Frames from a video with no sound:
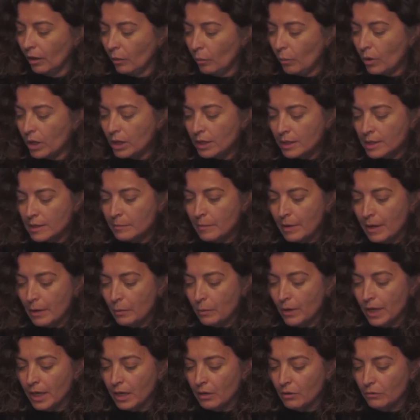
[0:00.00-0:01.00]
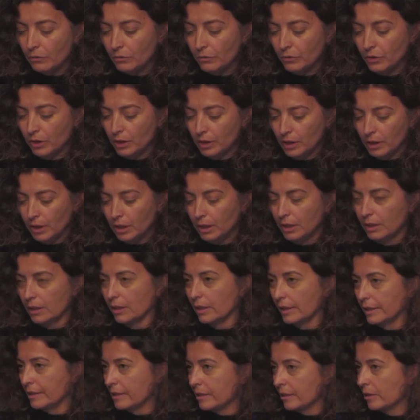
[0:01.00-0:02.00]
works by way of,
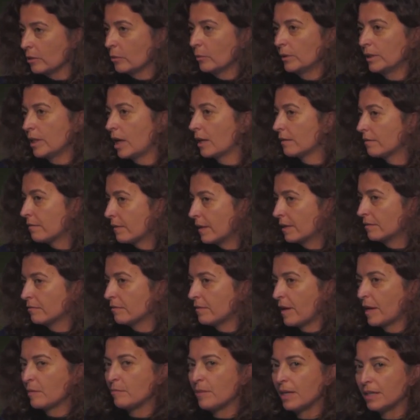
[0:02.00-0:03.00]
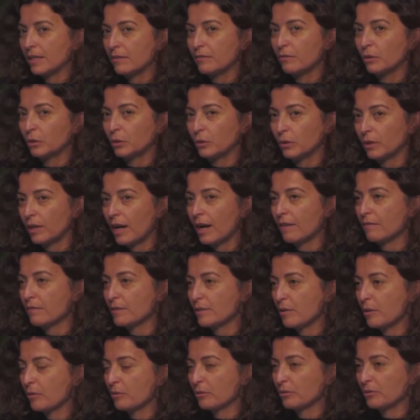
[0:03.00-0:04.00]
you will not find many
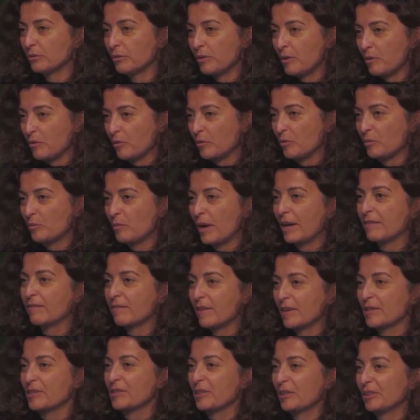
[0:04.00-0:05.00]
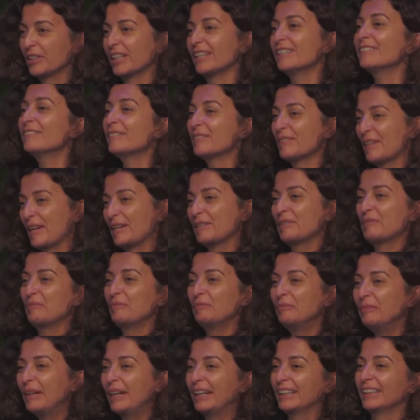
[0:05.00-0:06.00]
photographs of my face on the internet,
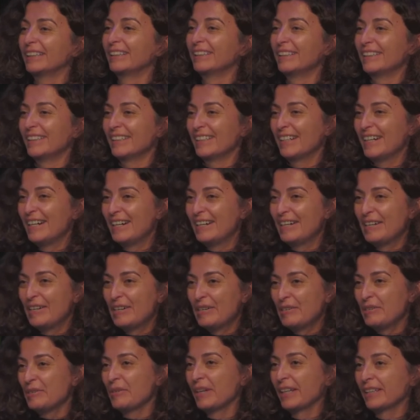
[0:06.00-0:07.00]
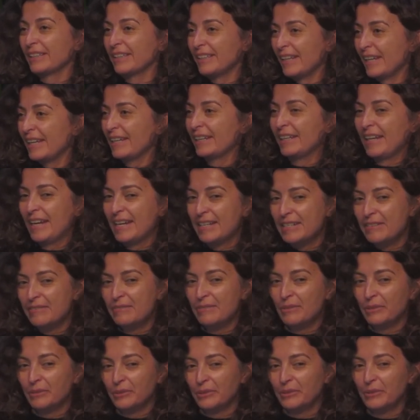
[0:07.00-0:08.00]
but you can take any
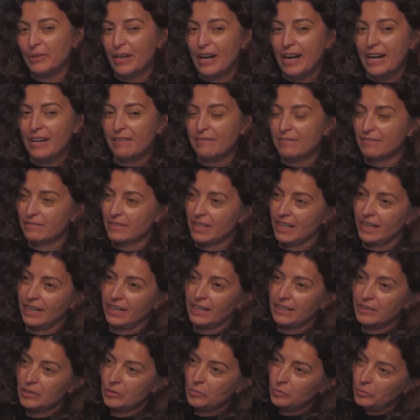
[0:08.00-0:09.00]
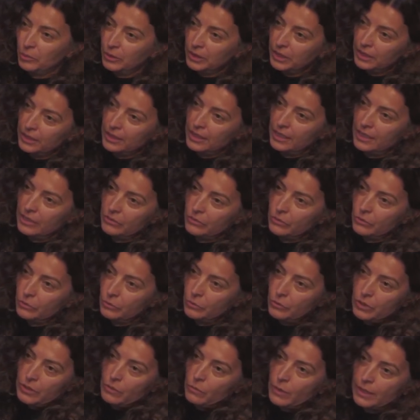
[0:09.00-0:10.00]
photograph and put it
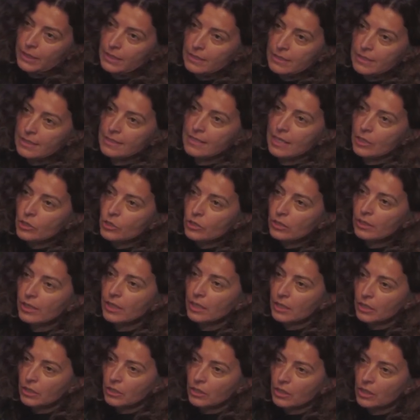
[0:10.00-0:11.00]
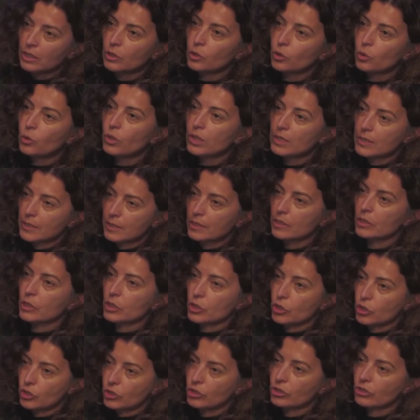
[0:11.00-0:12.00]
into what is essentially a Google
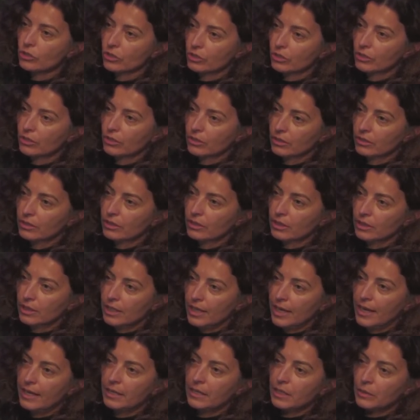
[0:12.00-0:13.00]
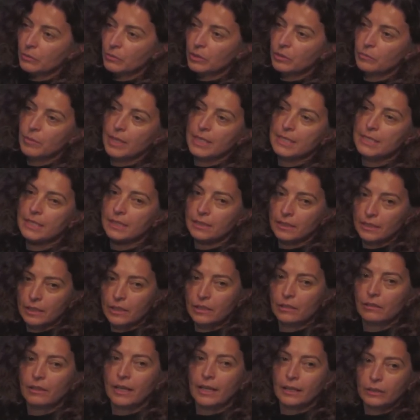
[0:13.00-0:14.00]
search, and it would basically
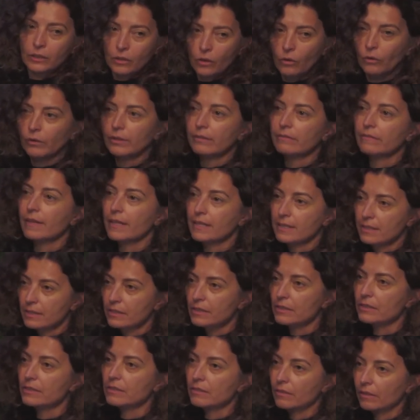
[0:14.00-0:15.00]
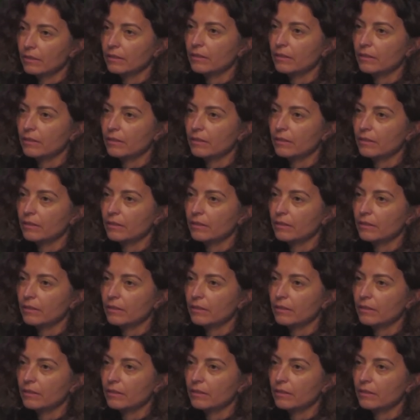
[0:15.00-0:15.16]
collect all the faces